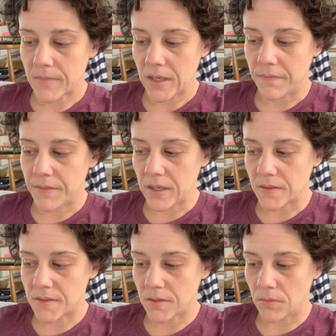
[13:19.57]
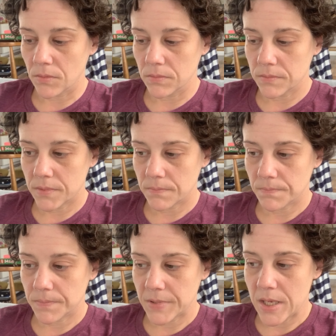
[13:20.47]
If things still
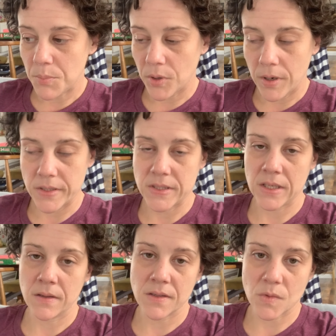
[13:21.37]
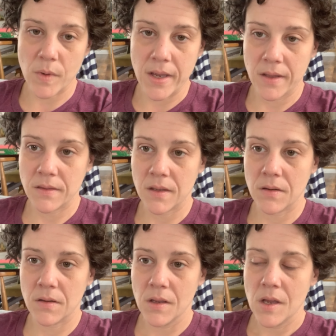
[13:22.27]
keep progressing in this way,
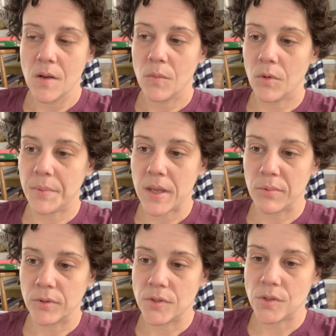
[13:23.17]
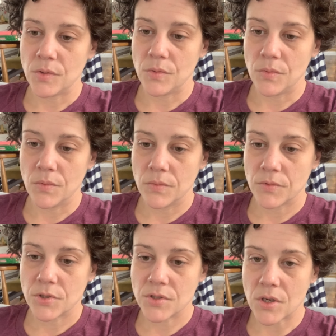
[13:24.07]
then we'll be able to
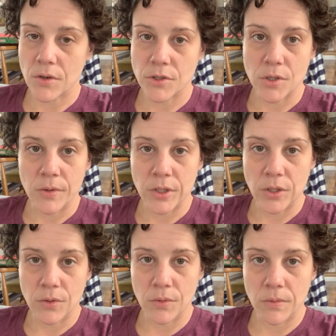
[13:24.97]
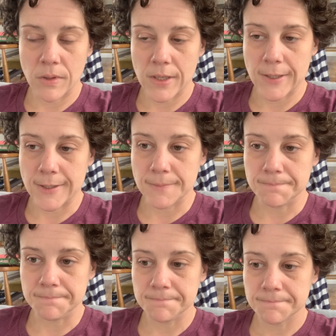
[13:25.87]
start showing you
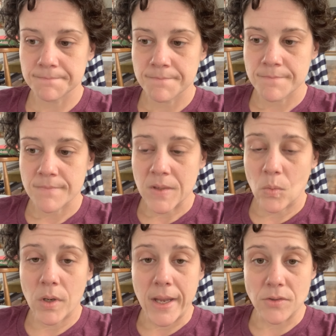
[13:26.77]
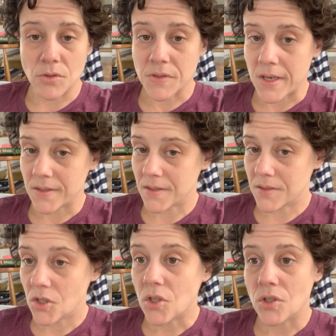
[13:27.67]
what exercises
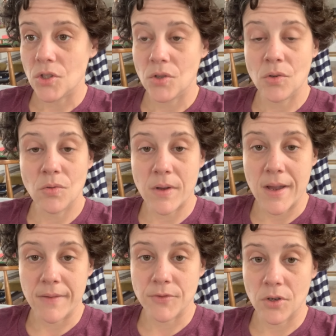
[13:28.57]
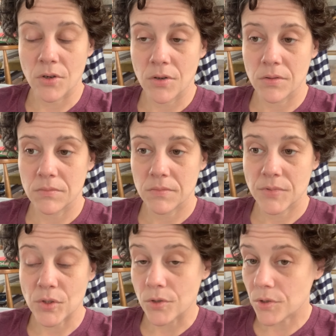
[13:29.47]
that you can do after
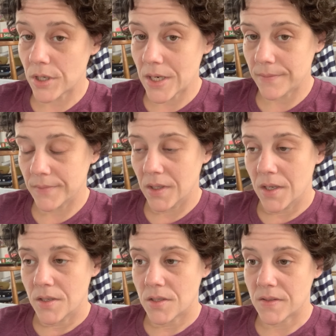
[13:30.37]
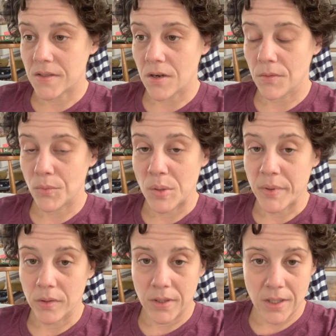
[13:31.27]
surgery to start
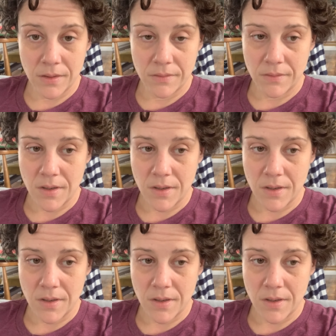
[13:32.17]
rebuilding